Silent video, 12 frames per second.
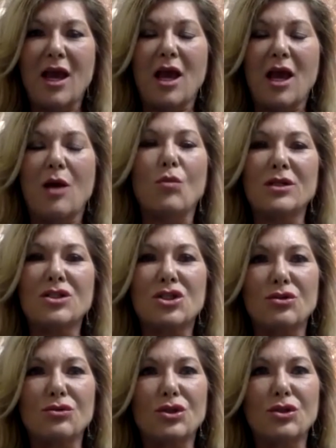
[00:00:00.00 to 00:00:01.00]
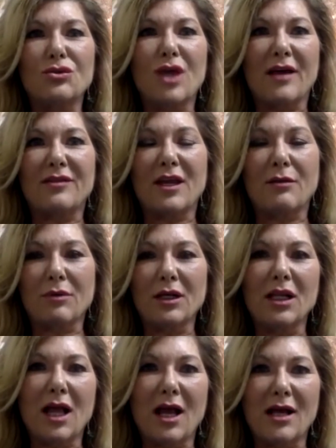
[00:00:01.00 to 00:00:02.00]
And once you do that, they
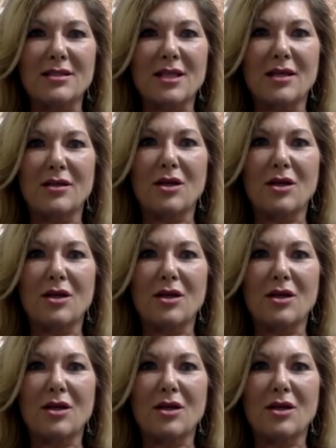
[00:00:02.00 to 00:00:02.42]
realize that